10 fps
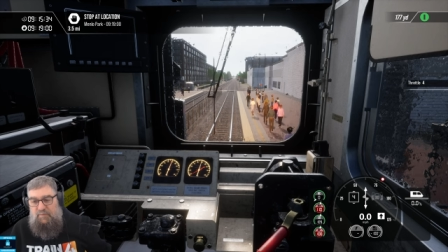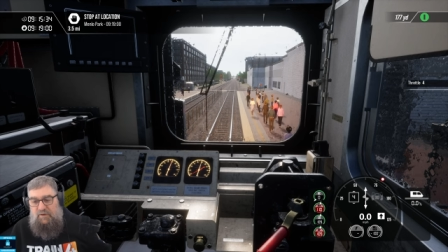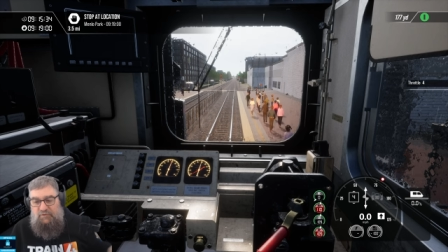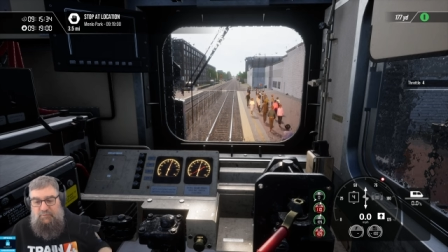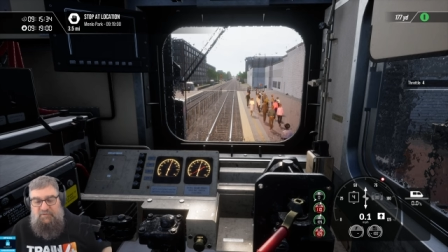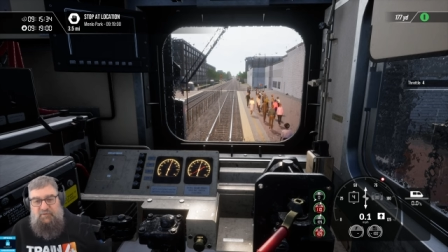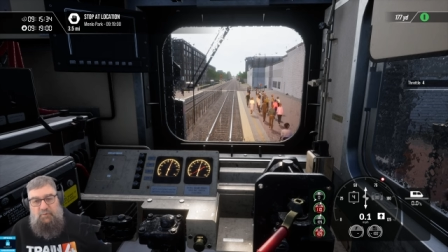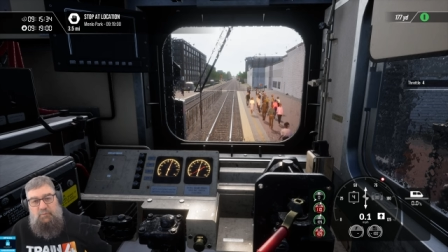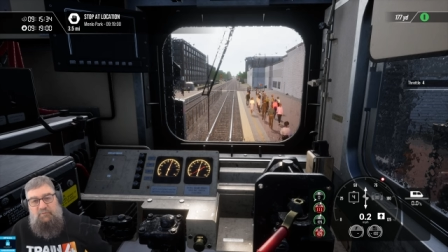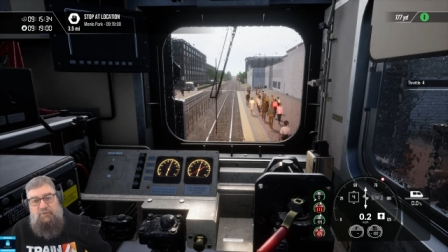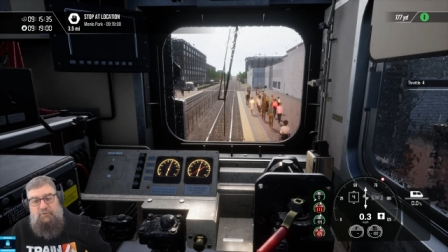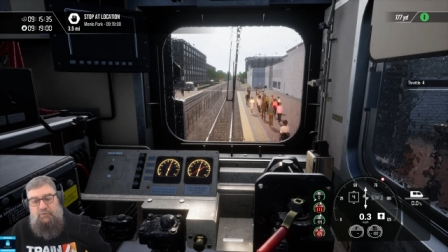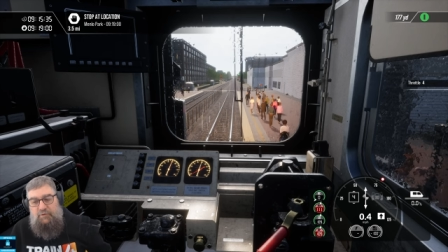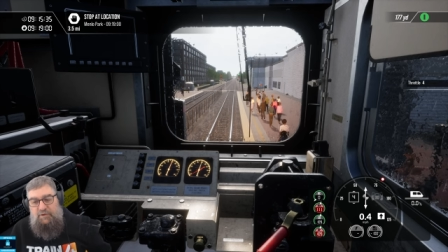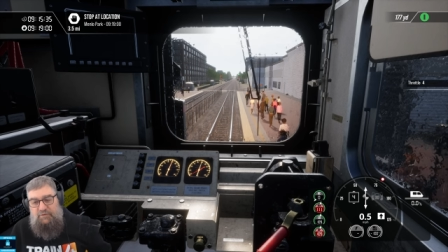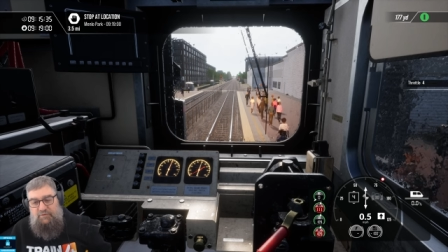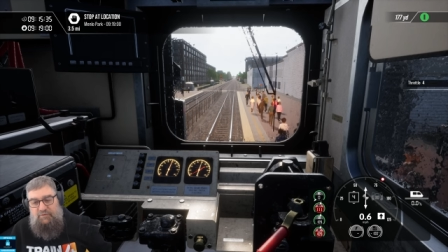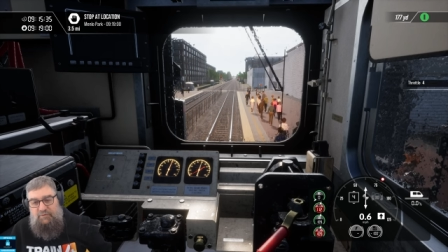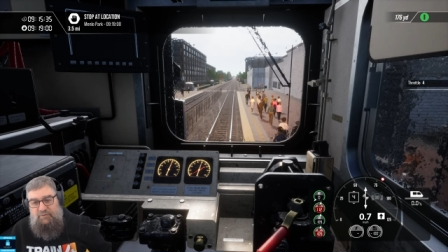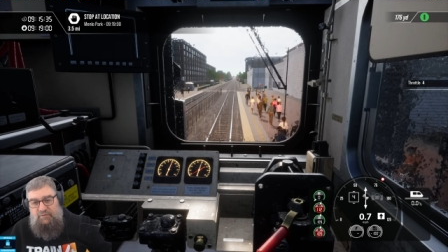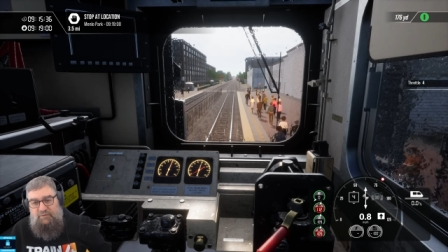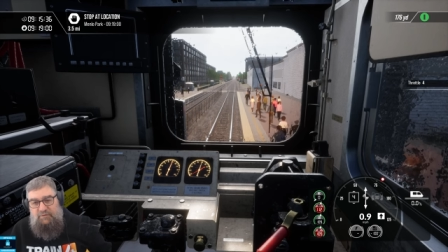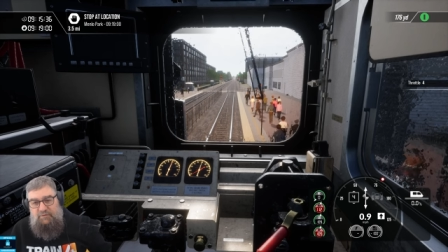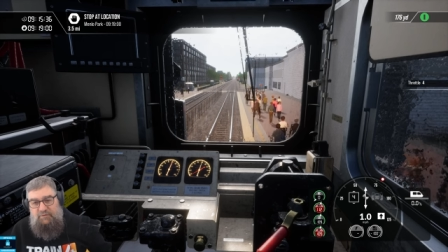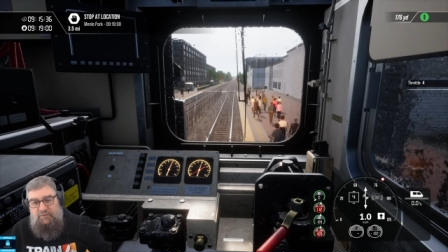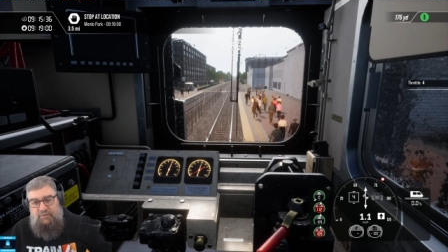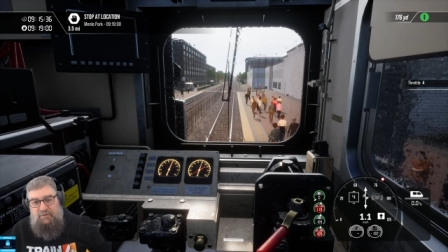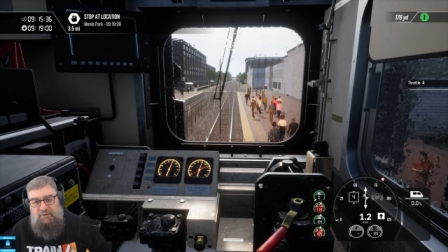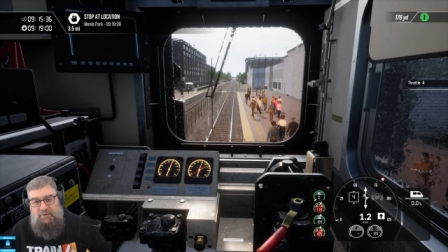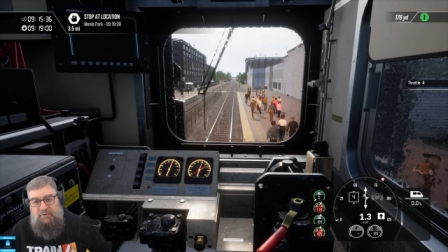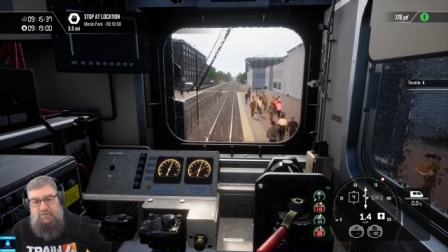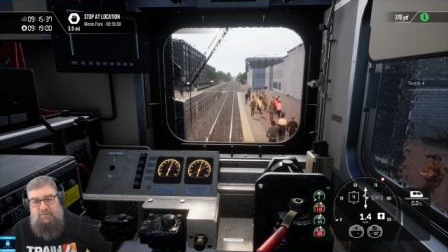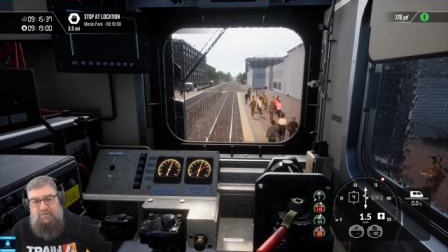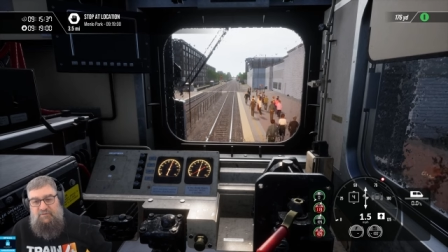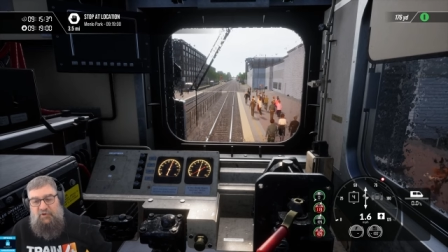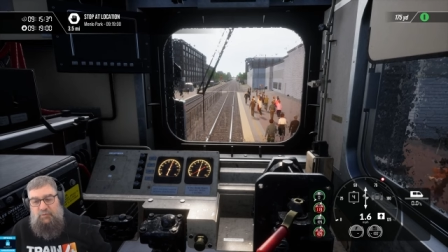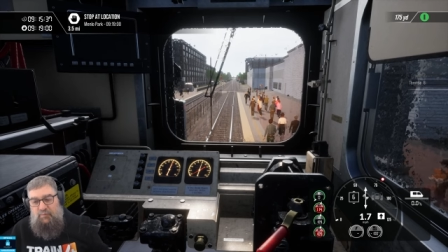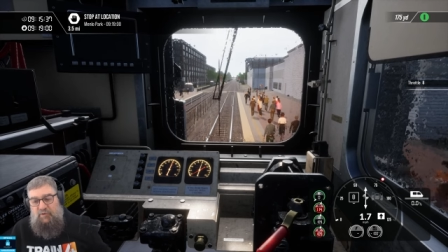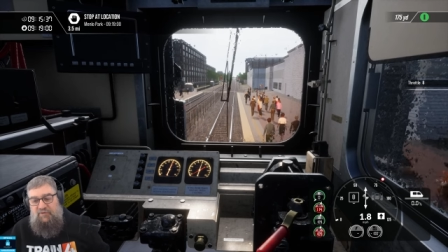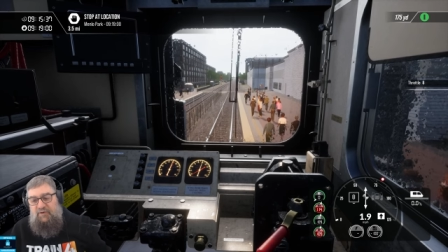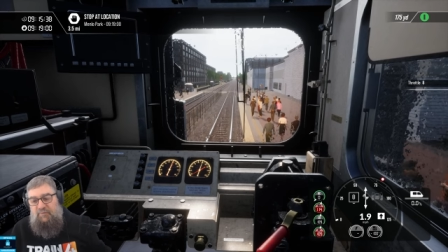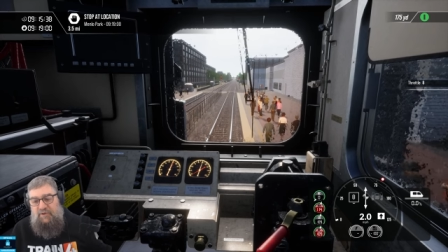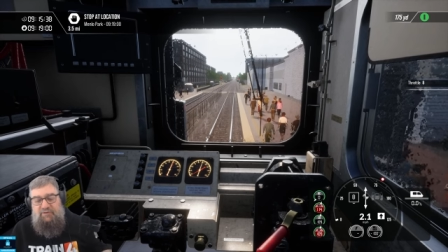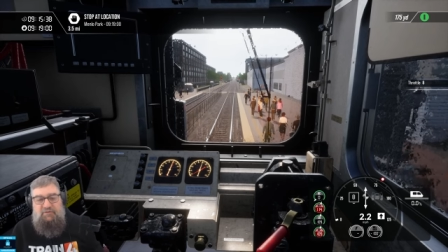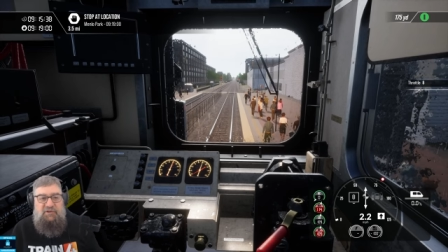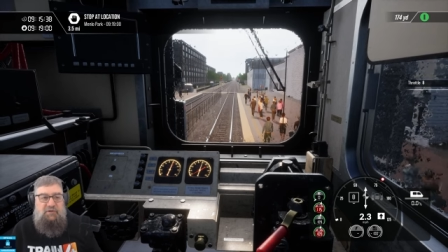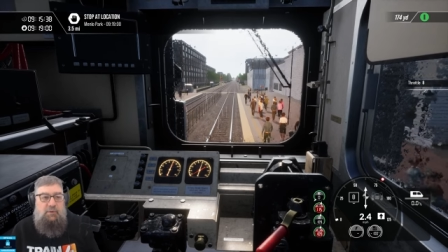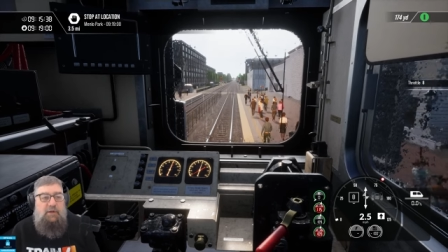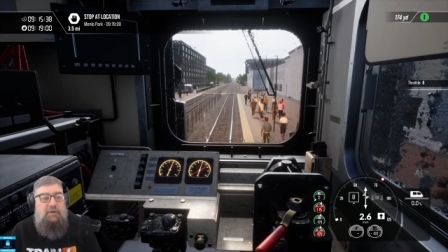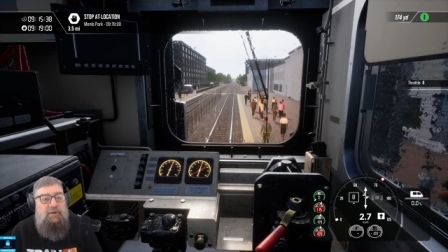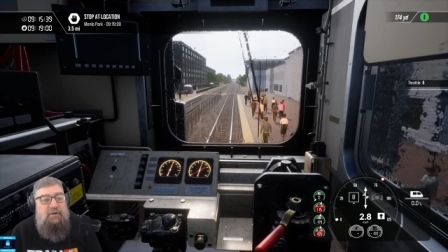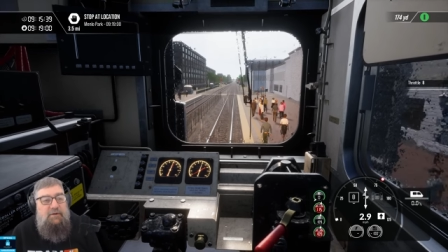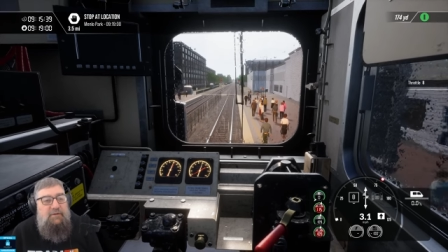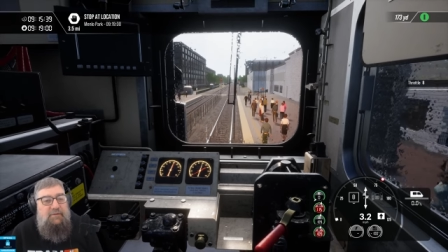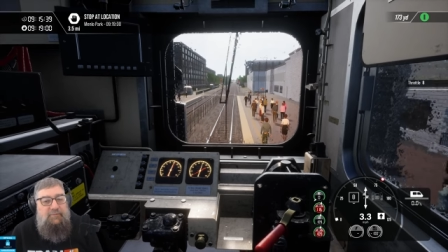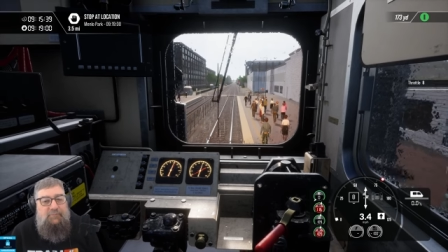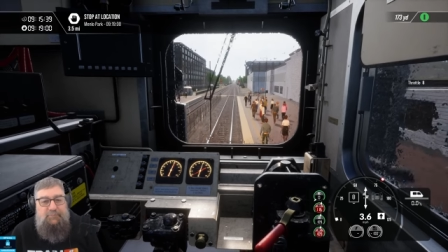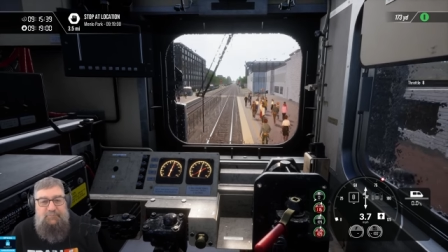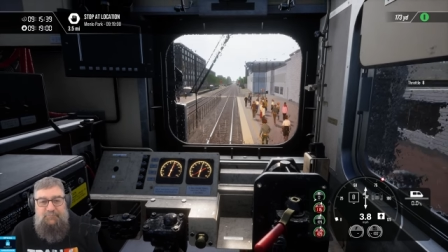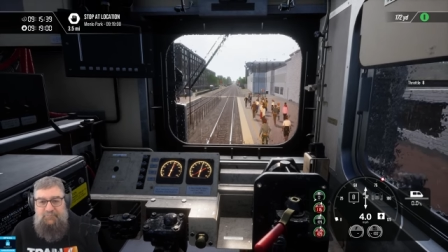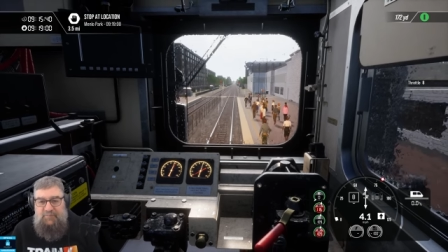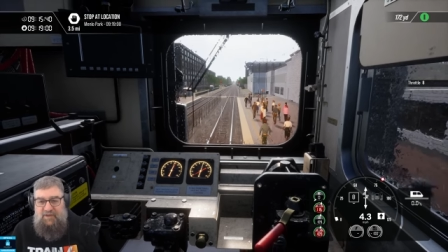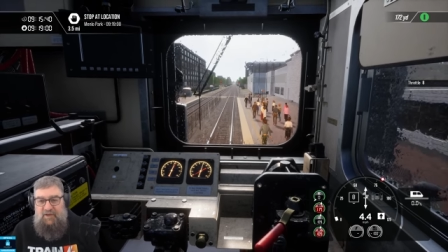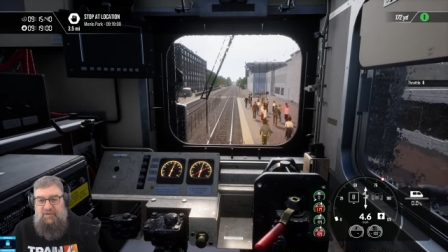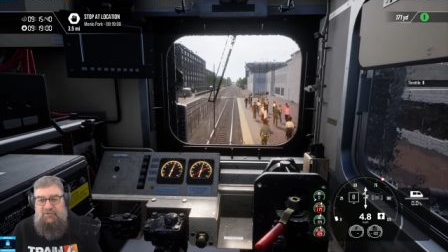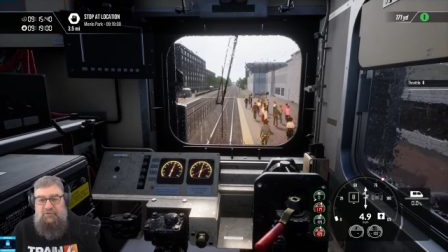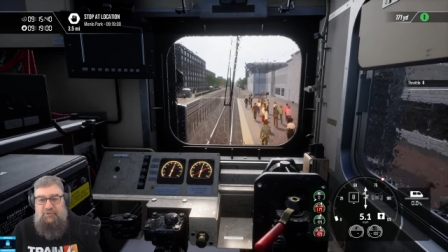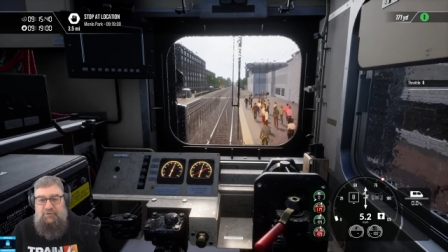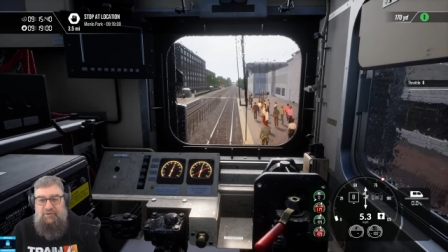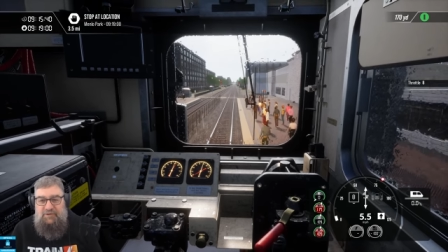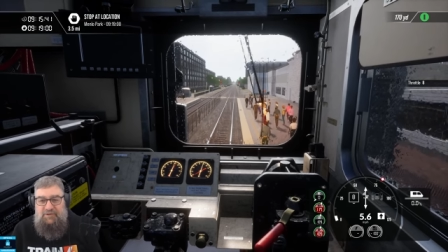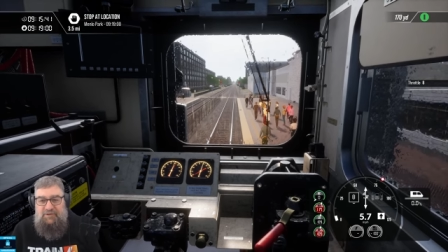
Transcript: Because we stopped, we've got a green, so train will be bunched up now, straight to 8. As you do.